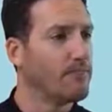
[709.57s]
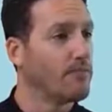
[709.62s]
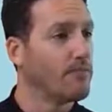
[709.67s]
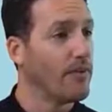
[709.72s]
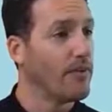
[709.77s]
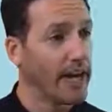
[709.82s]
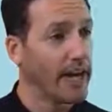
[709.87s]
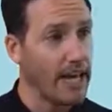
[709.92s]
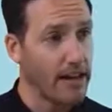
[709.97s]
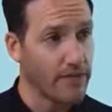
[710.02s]

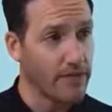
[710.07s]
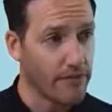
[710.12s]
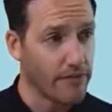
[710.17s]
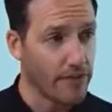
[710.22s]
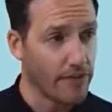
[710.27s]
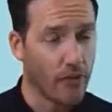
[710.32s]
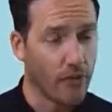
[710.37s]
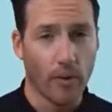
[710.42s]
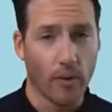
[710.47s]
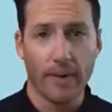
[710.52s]
Again, for
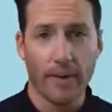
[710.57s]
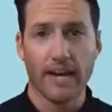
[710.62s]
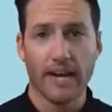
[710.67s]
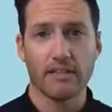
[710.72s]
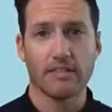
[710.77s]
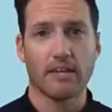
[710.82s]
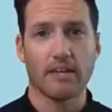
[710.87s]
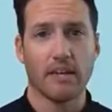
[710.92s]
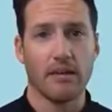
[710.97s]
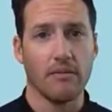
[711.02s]
formatting
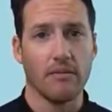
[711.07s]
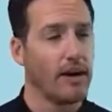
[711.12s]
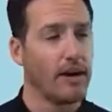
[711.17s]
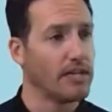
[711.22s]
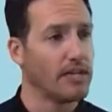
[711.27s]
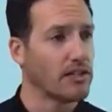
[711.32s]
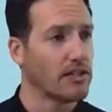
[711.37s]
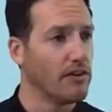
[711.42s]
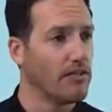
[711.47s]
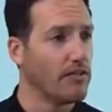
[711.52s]
to keep
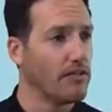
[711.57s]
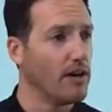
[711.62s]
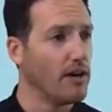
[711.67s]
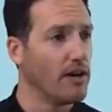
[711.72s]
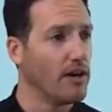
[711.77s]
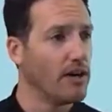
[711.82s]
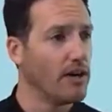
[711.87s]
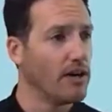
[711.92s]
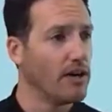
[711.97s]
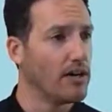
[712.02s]
myself
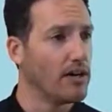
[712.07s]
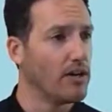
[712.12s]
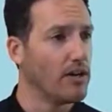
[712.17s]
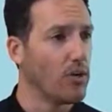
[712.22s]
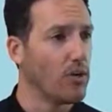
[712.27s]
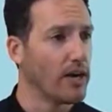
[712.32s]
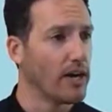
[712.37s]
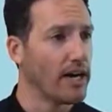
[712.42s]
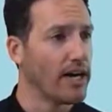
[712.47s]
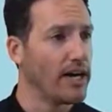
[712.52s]

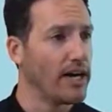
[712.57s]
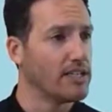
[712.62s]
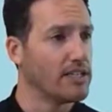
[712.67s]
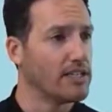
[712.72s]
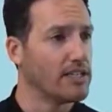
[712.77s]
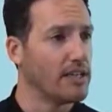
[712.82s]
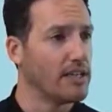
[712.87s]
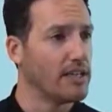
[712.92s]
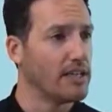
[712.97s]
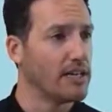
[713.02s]

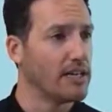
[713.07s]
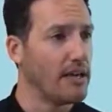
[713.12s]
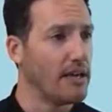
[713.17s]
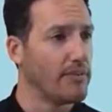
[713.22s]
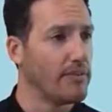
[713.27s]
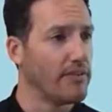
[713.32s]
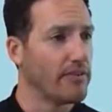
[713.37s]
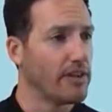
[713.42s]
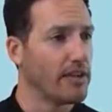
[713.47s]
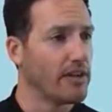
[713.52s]
organized and keep
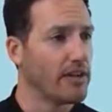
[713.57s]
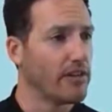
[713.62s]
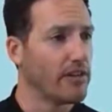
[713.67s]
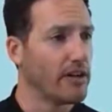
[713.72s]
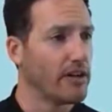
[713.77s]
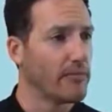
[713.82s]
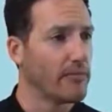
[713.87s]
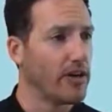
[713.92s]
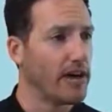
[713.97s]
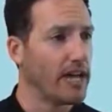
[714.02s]
everything
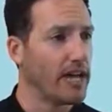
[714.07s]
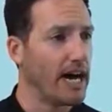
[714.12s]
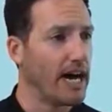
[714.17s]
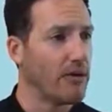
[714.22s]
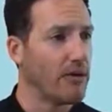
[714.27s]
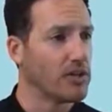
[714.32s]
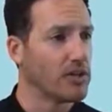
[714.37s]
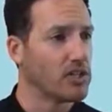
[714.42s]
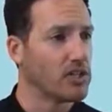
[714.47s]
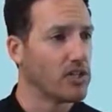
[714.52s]
looking pretty, I
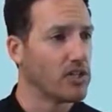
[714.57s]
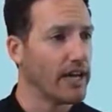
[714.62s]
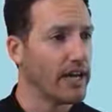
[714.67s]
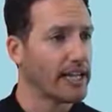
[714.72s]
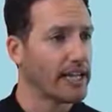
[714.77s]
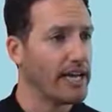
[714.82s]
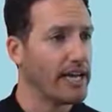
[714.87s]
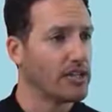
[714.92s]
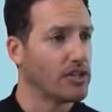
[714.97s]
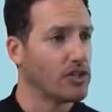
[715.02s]
would
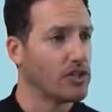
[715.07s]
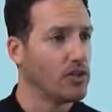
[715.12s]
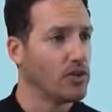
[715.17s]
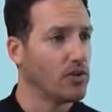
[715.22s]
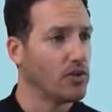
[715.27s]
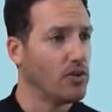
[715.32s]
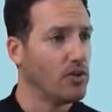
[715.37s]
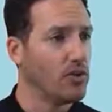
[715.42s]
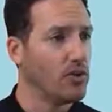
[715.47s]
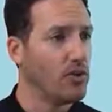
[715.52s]
select that
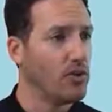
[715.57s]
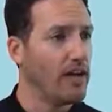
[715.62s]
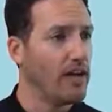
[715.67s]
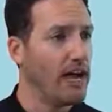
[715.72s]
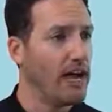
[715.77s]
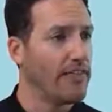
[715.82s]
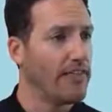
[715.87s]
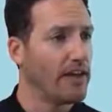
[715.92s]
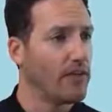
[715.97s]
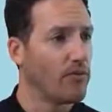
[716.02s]
too,
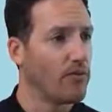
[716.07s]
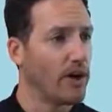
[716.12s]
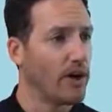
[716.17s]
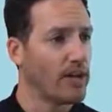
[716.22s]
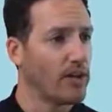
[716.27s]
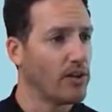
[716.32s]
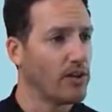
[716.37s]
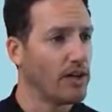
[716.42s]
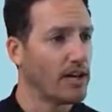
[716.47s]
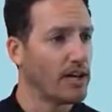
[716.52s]
and then
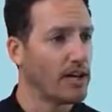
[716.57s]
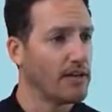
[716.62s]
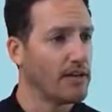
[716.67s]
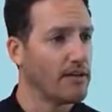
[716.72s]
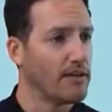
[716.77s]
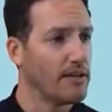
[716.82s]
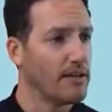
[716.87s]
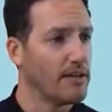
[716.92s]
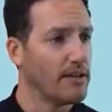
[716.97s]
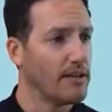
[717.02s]
right click,
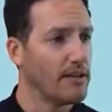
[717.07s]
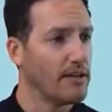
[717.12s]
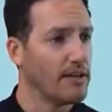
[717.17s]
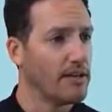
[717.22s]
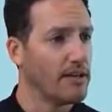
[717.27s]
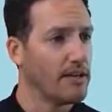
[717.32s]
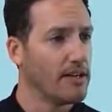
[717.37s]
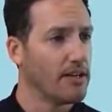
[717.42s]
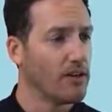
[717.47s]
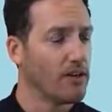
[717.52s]

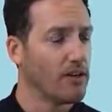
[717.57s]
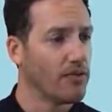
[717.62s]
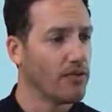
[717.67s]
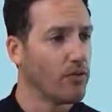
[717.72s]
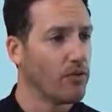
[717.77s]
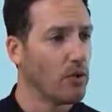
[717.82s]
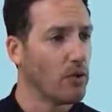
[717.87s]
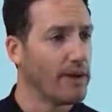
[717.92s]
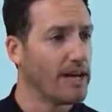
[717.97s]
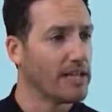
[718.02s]
go to
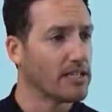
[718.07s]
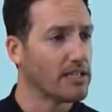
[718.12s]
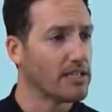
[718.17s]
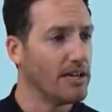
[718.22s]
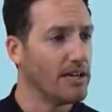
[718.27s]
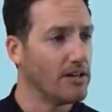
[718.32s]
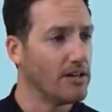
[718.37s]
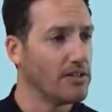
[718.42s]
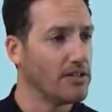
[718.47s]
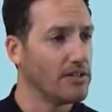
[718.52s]
Format
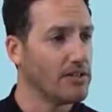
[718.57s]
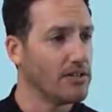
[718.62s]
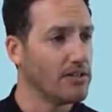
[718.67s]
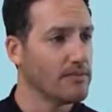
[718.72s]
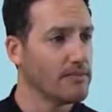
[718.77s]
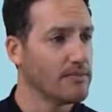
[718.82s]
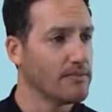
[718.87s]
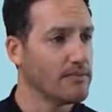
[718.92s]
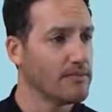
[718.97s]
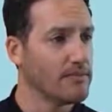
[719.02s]
Cells,
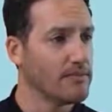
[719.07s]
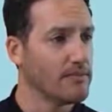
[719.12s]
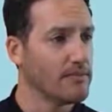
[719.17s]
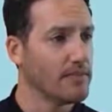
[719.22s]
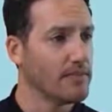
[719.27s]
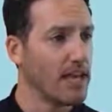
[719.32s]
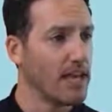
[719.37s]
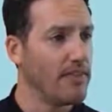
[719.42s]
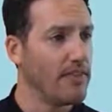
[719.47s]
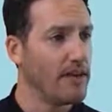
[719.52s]

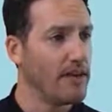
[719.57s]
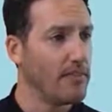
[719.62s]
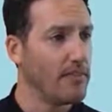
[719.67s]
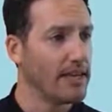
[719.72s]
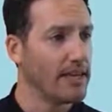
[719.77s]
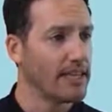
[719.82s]
and then make